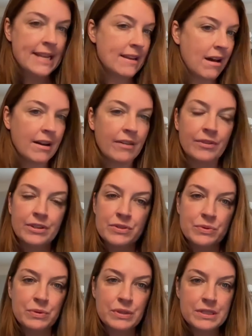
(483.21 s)
Not every
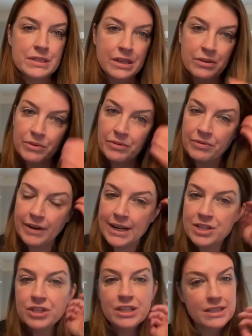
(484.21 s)
tool is going to
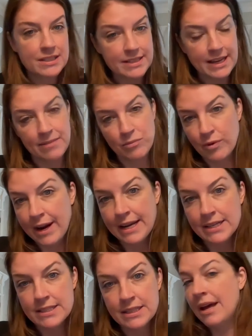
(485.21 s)
refresh at the same
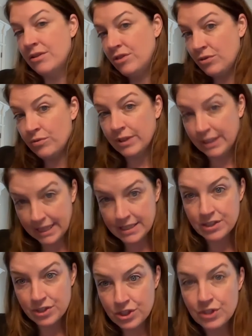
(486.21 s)
rate, and you really get
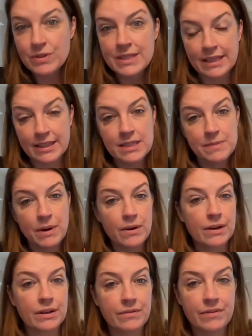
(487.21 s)
to choose that. That's
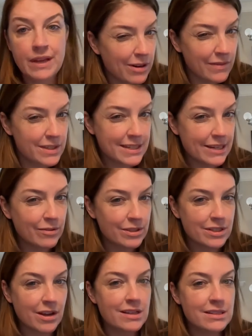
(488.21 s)
part of the secret
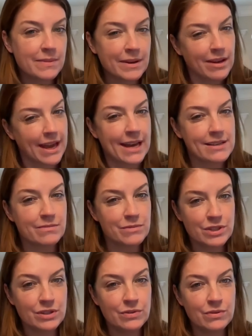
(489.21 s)
sauce about CAASM
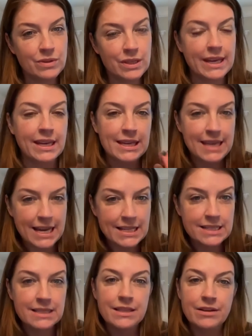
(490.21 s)
too. Like,
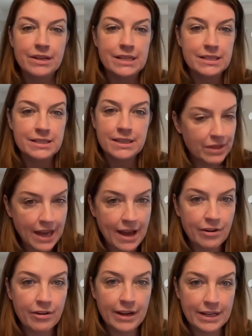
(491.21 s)
yes, there is the
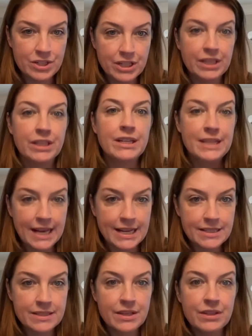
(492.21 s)
aggregation.
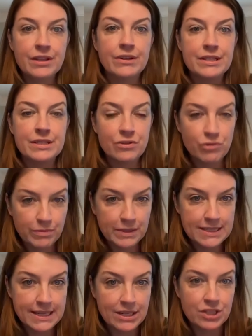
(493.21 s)
Yes, there is the
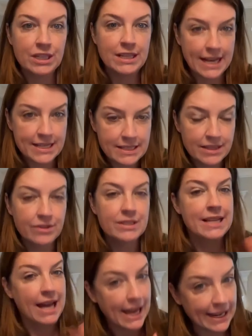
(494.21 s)
normalization. Yes, there is
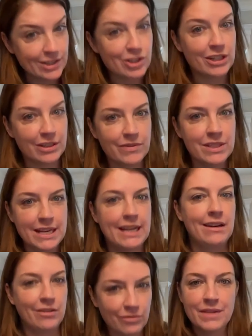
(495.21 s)
the hygiene of the
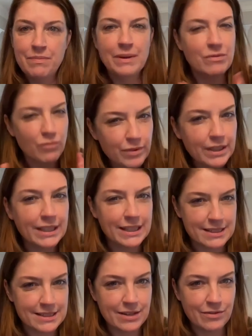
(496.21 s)
data. But really the
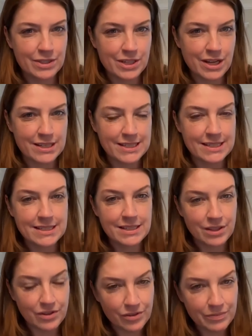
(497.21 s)
secret sauce is
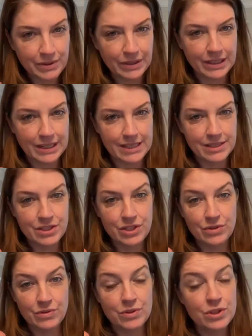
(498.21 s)
your ability
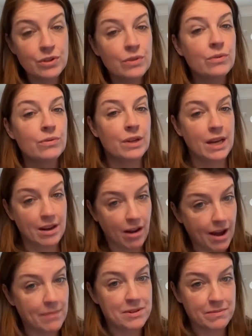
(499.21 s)
to tune and
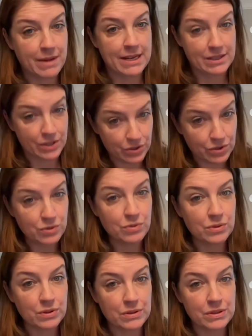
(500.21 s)
optimize the
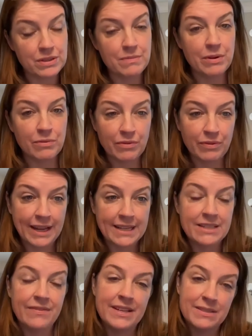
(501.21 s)
tool to be
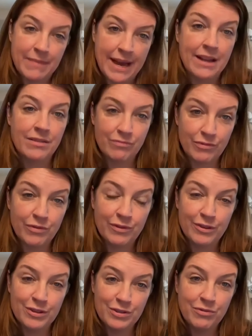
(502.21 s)
reflective, as Matt
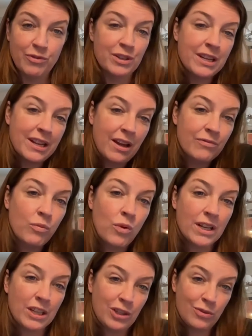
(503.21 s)
referred to before, of
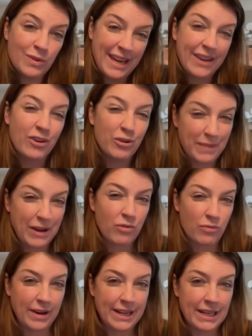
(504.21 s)
what you care about,
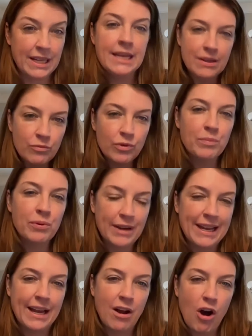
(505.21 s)
right? We're
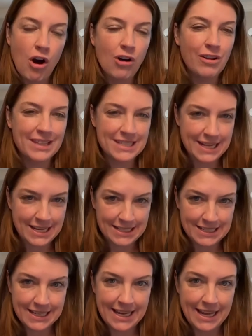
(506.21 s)
bringing all the data
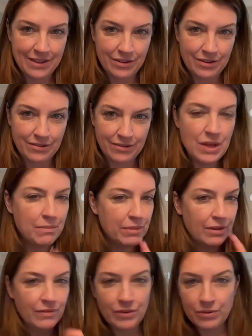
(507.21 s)
together. But
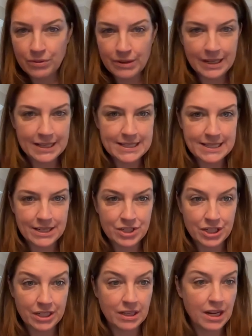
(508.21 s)
if your
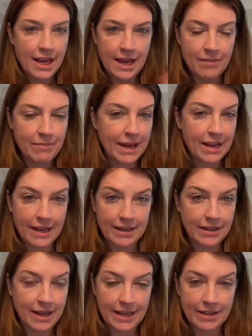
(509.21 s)
organization, and Matt,
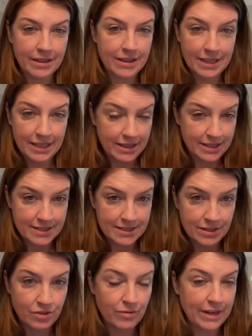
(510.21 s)
I think this is
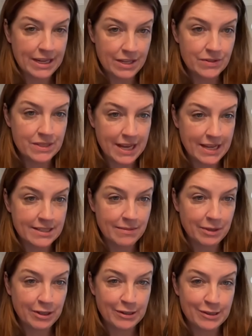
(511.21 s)
a great use case I'm
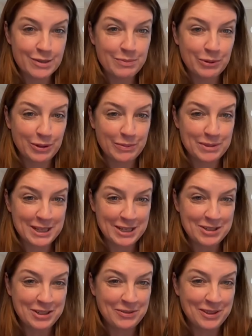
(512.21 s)
going to explore
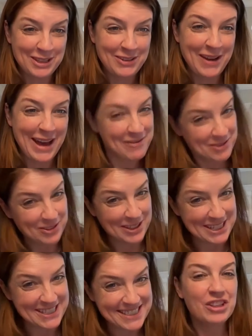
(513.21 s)
potentially with you after
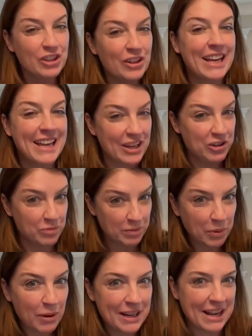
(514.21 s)
this, looking at your
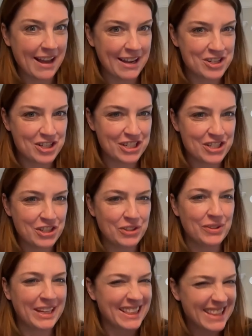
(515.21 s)
reporting hygiene
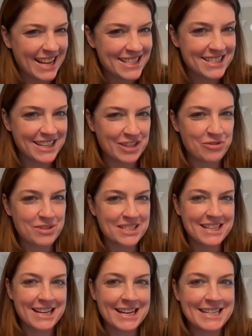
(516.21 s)
too, like that's an
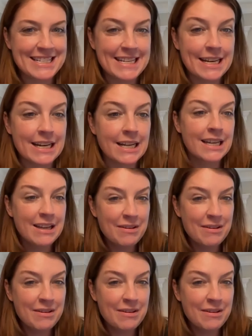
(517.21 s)
interesting idea.